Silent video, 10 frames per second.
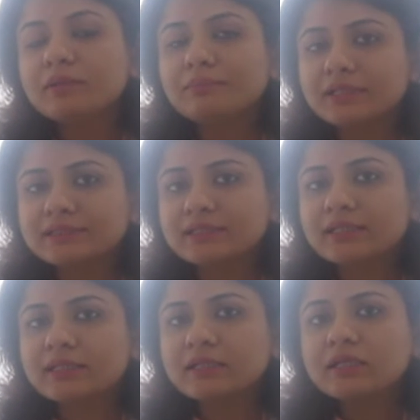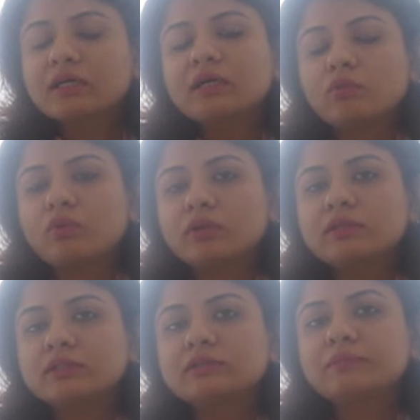Basically, what
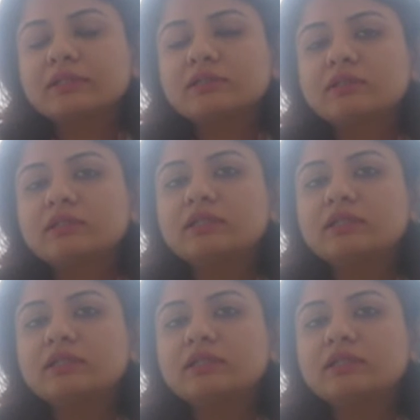this method